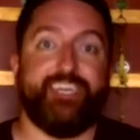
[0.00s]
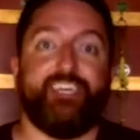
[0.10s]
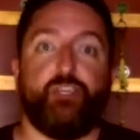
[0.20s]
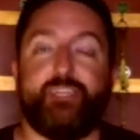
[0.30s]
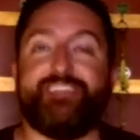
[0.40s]

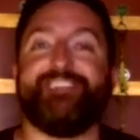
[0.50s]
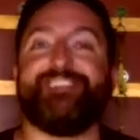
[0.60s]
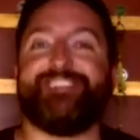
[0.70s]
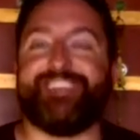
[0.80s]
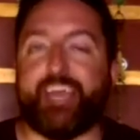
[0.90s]
you need to
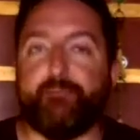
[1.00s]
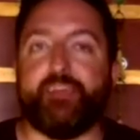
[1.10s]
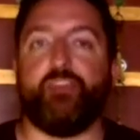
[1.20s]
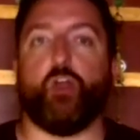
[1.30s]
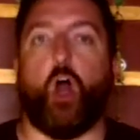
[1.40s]

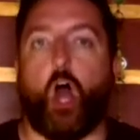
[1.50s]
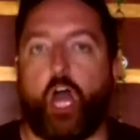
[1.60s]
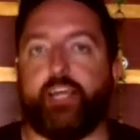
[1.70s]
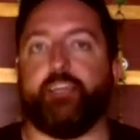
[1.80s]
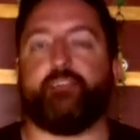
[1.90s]
segment your
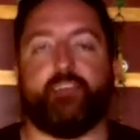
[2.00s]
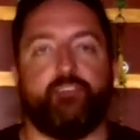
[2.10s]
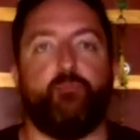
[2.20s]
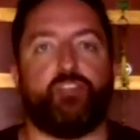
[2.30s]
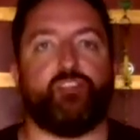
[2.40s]
audience as
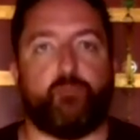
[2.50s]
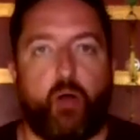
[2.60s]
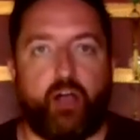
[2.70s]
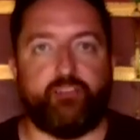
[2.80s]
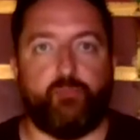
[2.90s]
much as
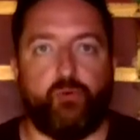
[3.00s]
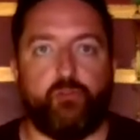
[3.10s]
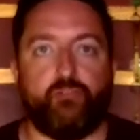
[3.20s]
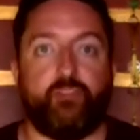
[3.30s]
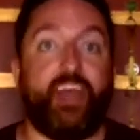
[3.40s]
possible
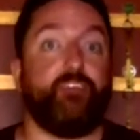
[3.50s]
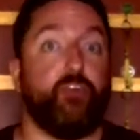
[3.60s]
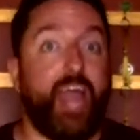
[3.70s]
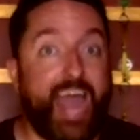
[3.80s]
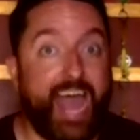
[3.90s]
so that your
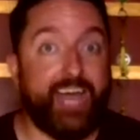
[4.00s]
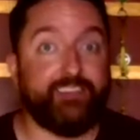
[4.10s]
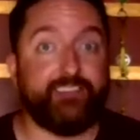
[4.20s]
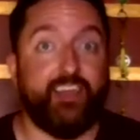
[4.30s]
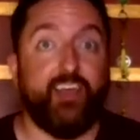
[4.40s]

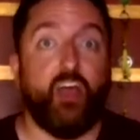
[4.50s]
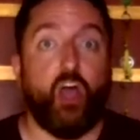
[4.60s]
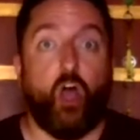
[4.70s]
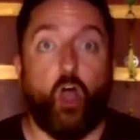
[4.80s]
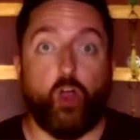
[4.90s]
ads
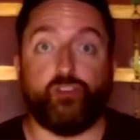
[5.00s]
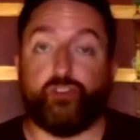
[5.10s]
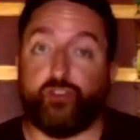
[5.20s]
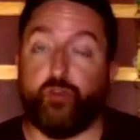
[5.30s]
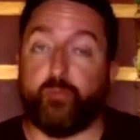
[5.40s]
are
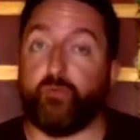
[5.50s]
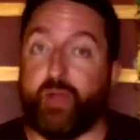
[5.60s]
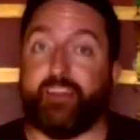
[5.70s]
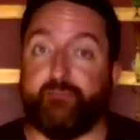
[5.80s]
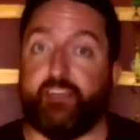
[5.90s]
super
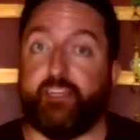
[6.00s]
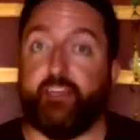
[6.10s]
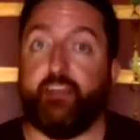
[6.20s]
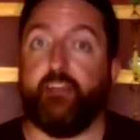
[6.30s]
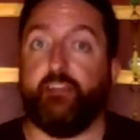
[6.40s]
relevant
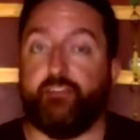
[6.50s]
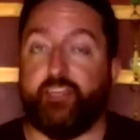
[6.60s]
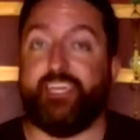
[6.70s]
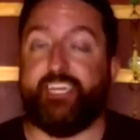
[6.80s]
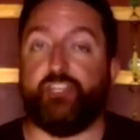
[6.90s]

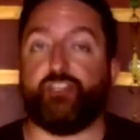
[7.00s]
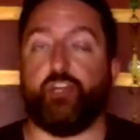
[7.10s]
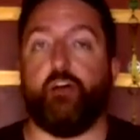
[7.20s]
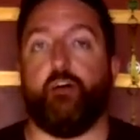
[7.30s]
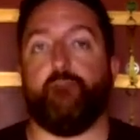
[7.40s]
to each
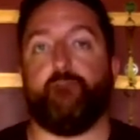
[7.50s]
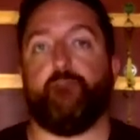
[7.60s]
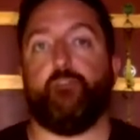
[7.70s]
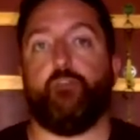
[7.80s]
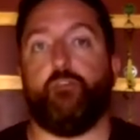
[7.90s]
of
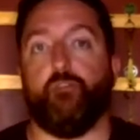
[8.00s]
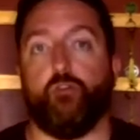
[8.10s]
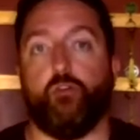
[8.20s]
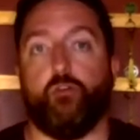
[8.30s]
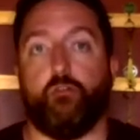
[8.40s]

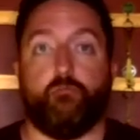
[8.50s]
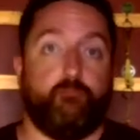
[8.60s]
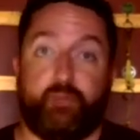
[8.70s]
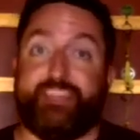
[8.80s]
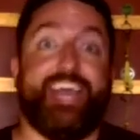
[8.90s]
your
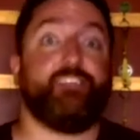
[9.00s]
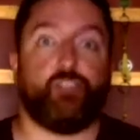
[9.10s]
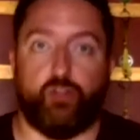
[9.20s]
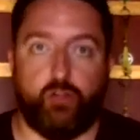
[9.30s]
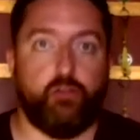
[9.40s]

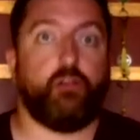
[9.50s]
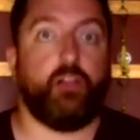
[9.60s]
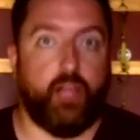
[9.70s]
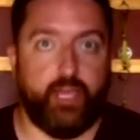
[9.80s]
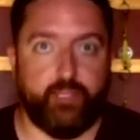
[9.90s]
potential
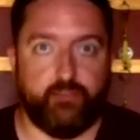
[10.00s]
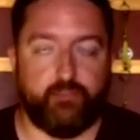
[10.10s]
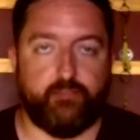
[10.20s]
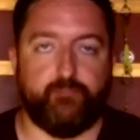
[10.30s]
clients.